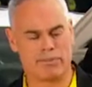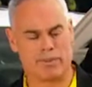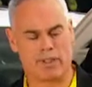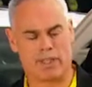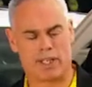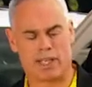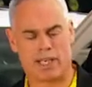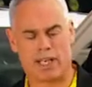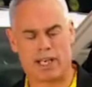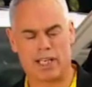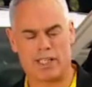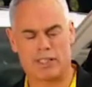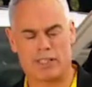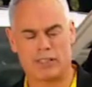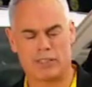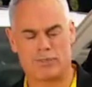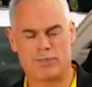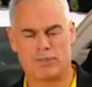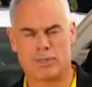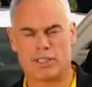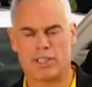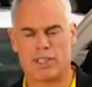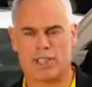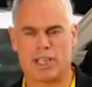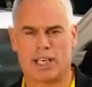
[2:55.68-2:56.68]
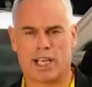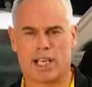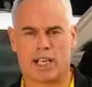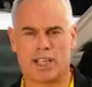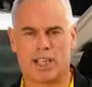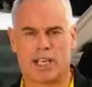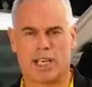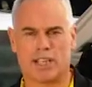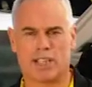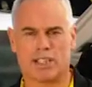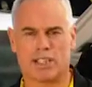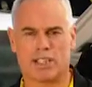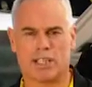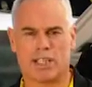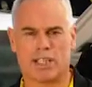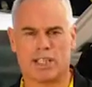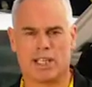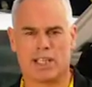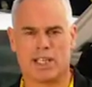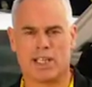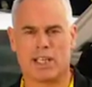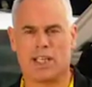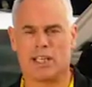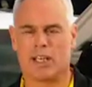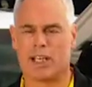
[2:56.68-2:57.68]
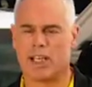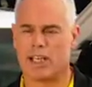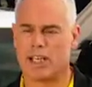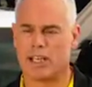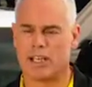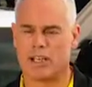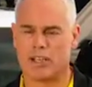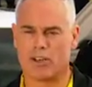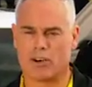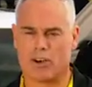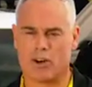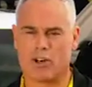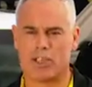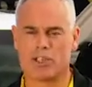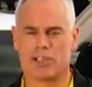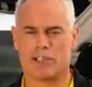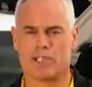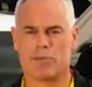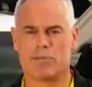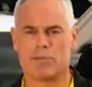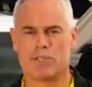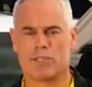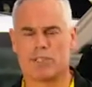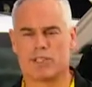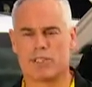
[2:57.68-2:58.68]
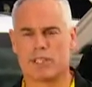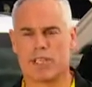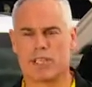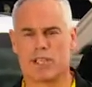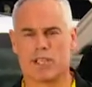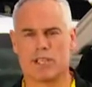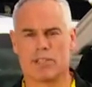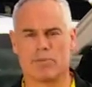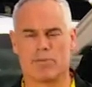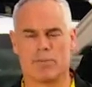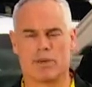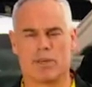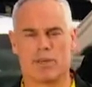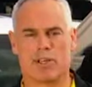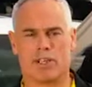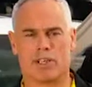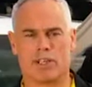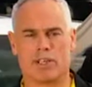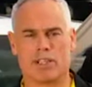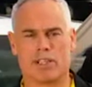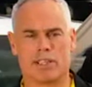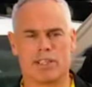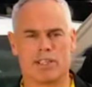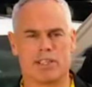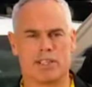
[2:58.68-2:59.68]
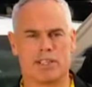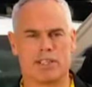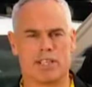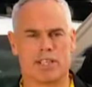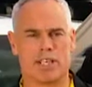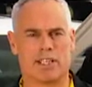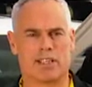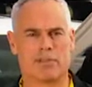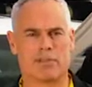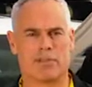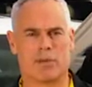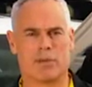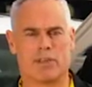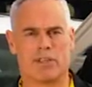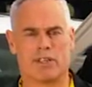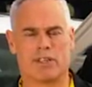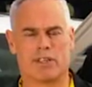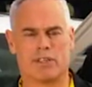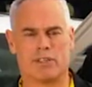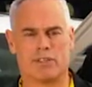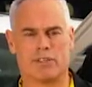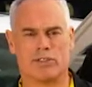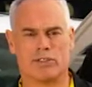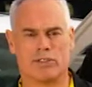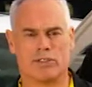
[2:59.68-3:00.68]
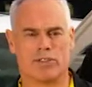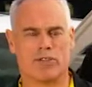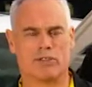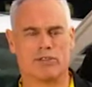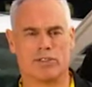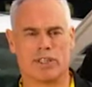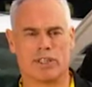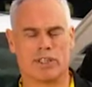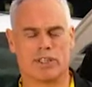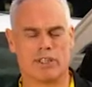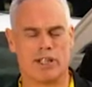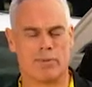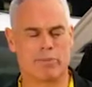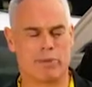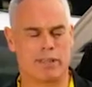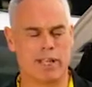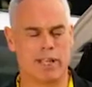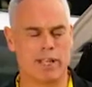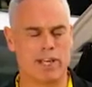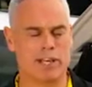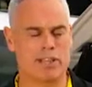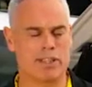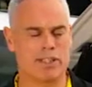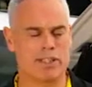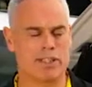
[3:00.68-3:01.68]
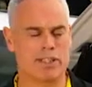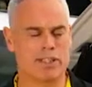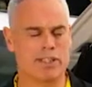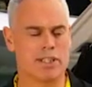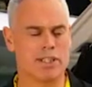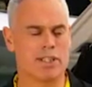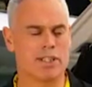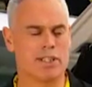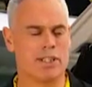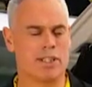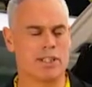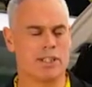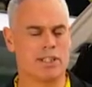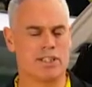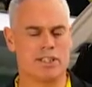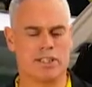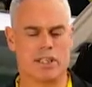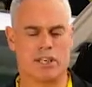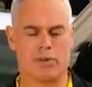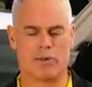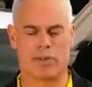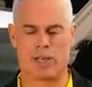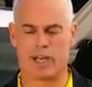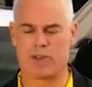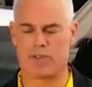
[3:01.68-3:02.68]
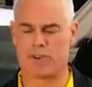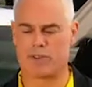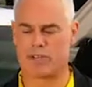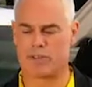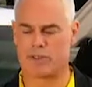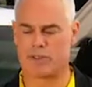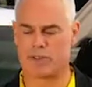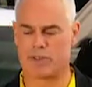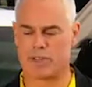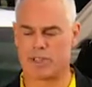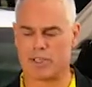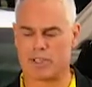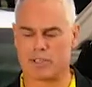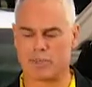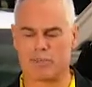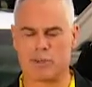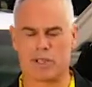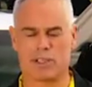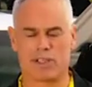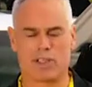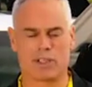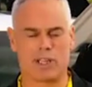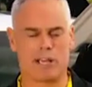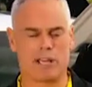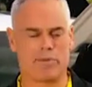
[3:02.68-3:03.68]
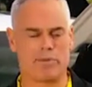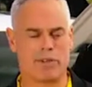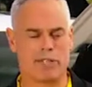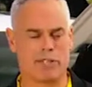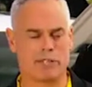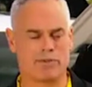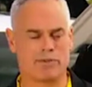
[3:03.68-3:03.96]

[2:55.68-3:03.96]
case retardation in high temperatures under the bonnet in these under bonnet dual vehicle applications. So we have a special ABS